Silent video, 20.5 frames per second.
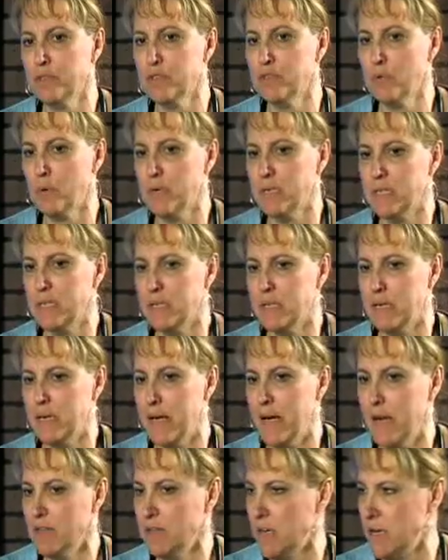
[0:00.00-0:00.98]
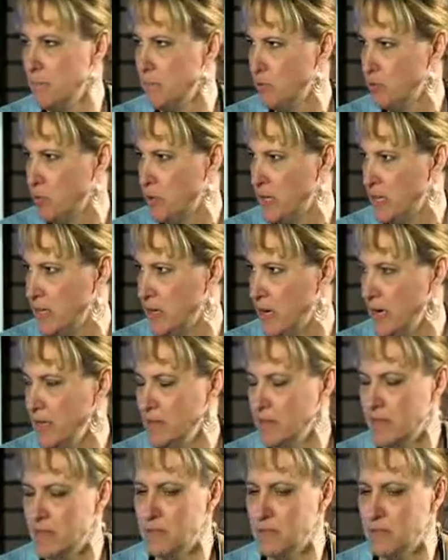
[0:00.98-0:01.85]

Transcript: the 28th, April 29th.